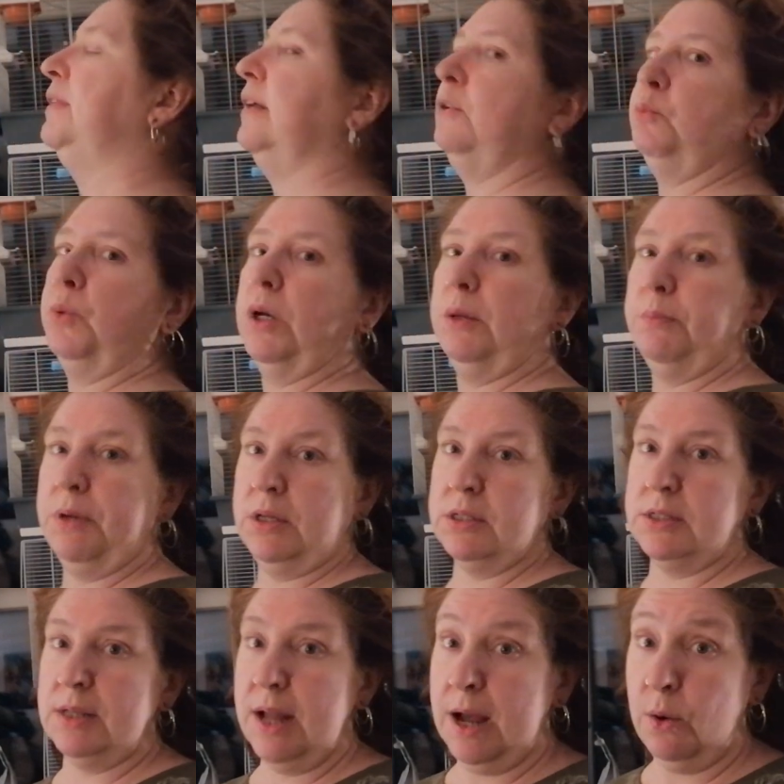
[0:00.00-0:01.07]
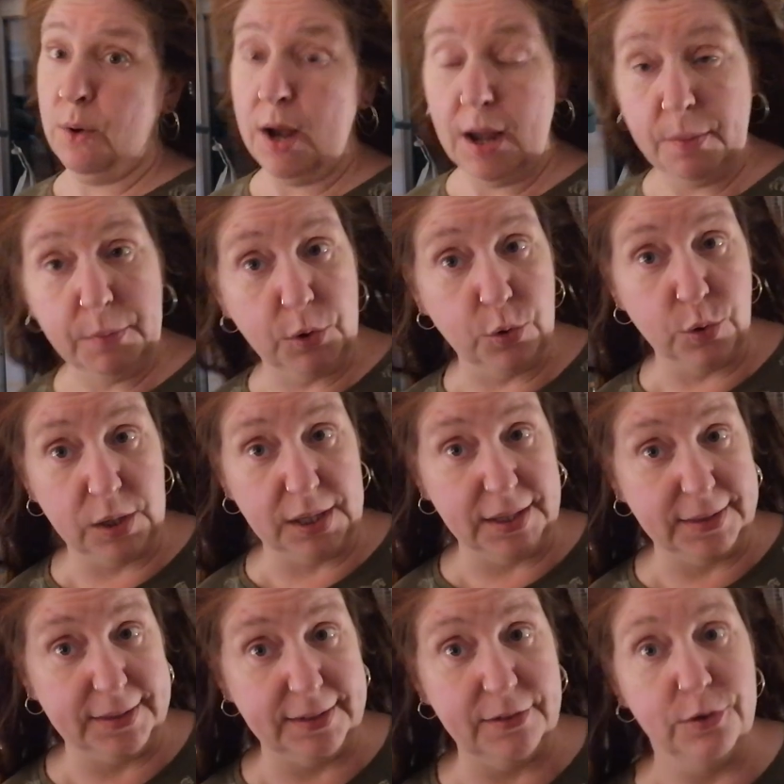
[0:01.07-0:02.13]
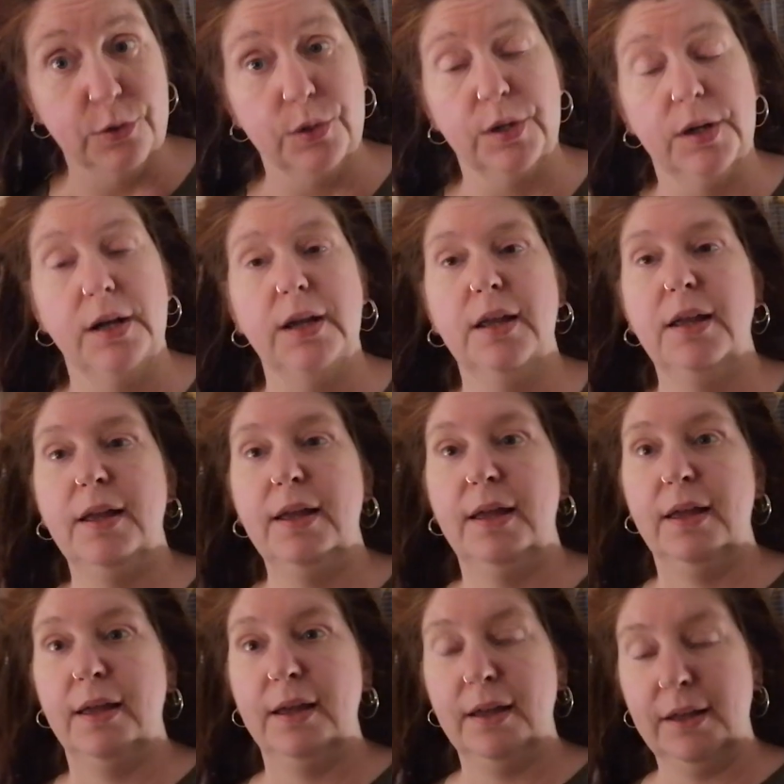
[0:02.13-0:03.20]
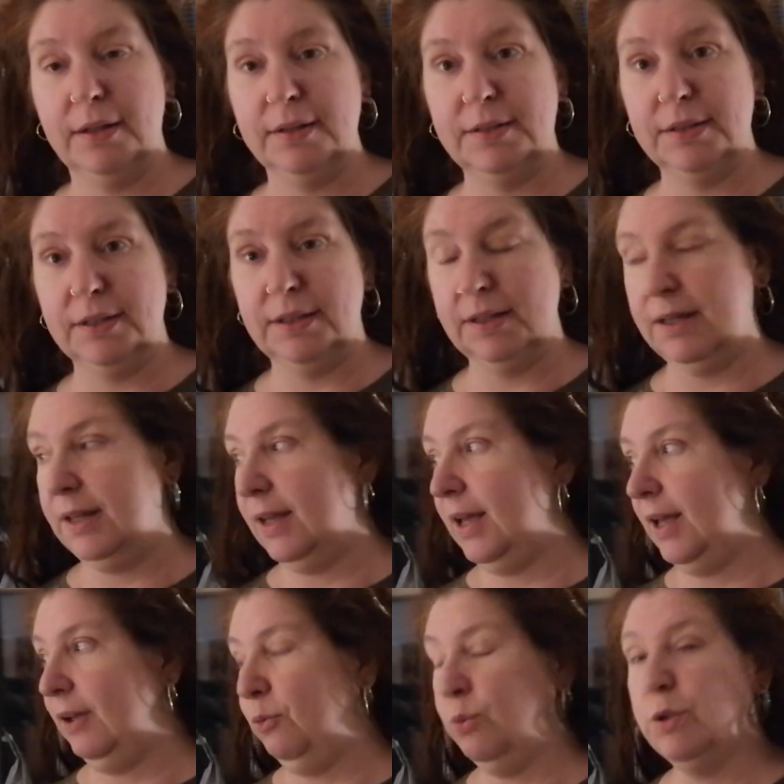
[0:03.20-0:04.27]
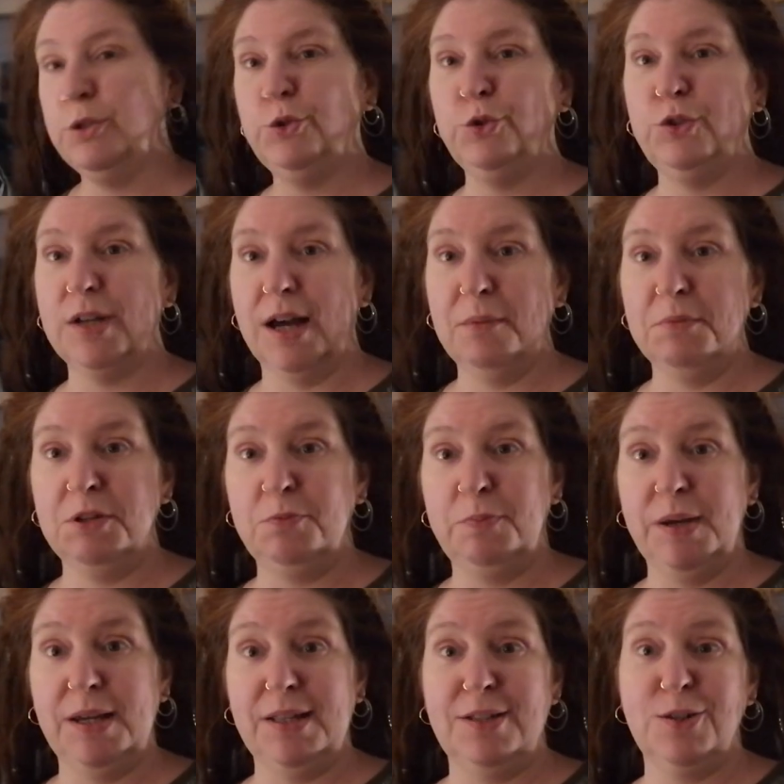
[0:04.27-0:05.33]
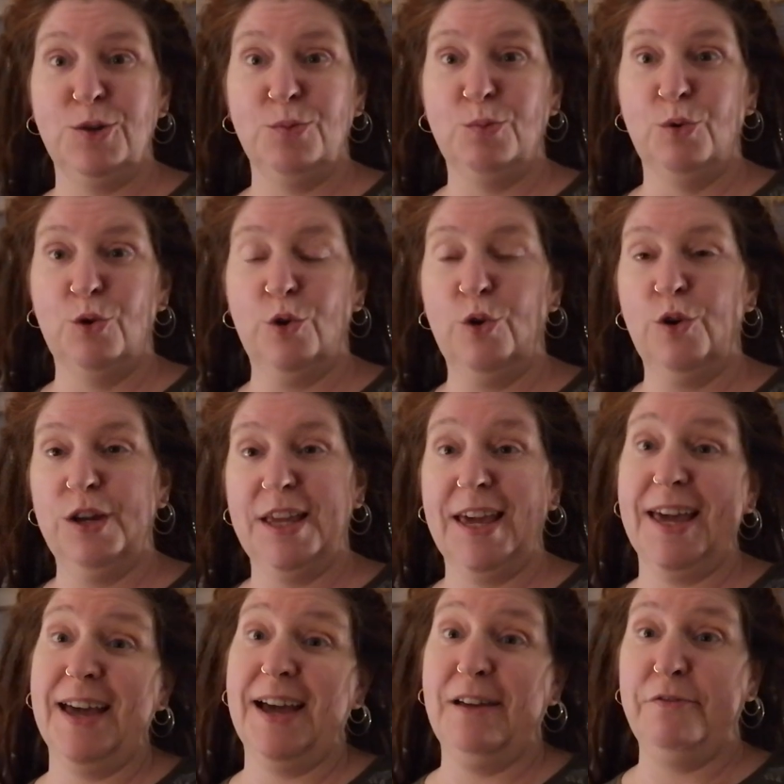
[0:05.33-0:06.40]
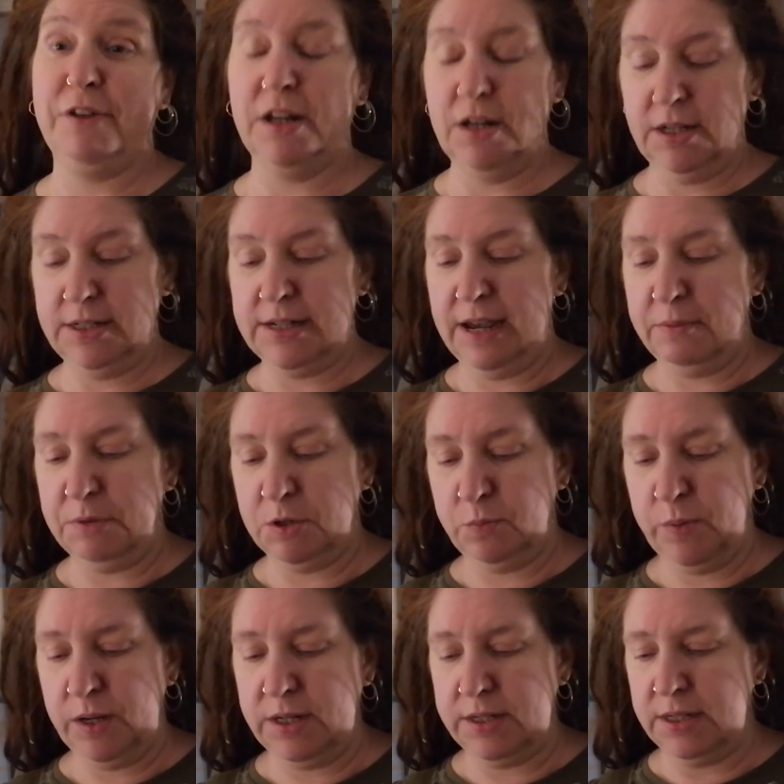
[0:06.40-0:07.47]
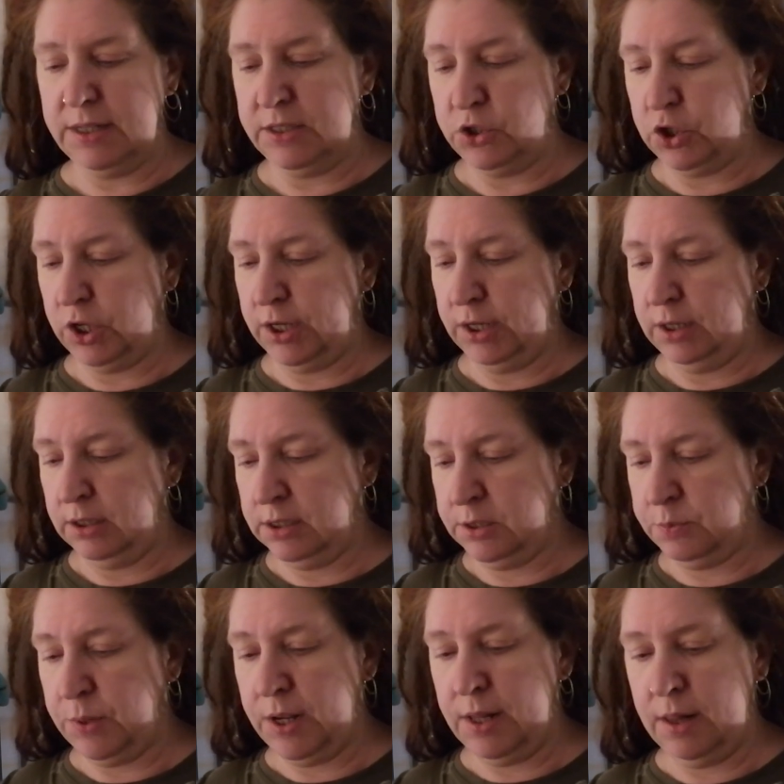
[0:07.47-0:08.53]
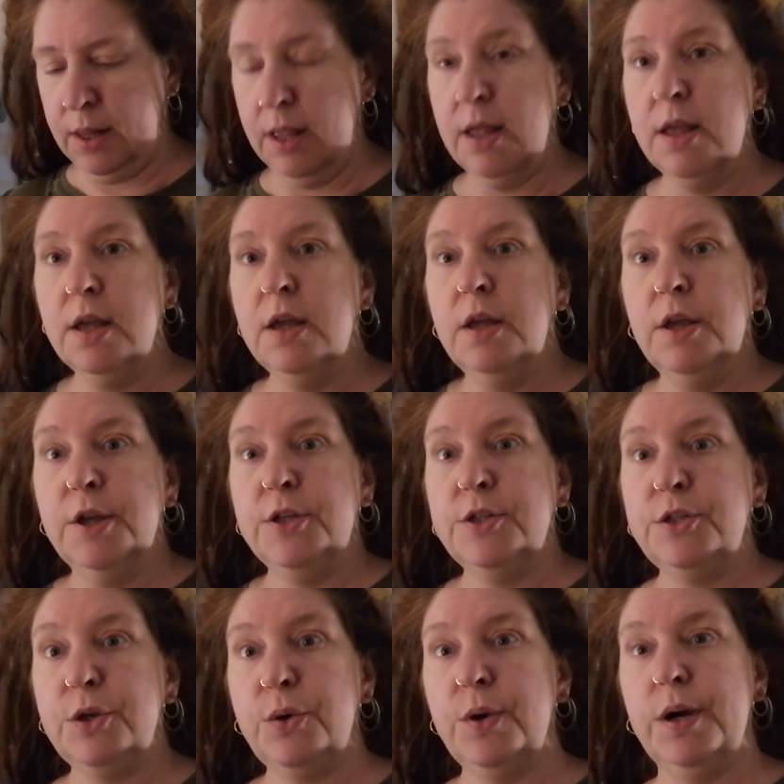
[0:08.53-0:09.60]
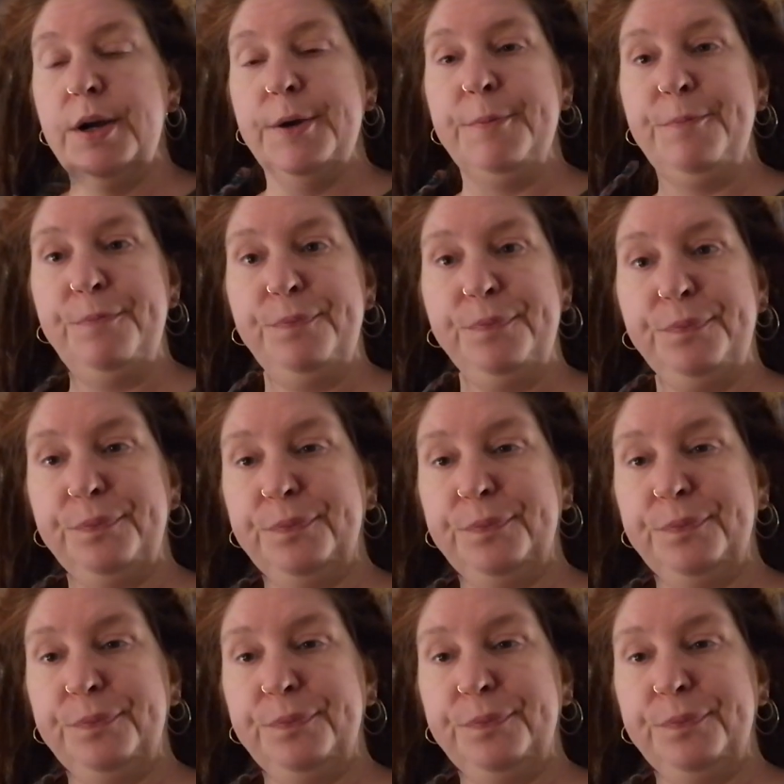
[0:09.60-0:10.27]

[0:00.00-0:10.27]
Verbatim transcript: it that way because now I'm cooking dinner and uh, I want to diamond paint some more. Yeah, I've got a diamond painting channel as well. So um,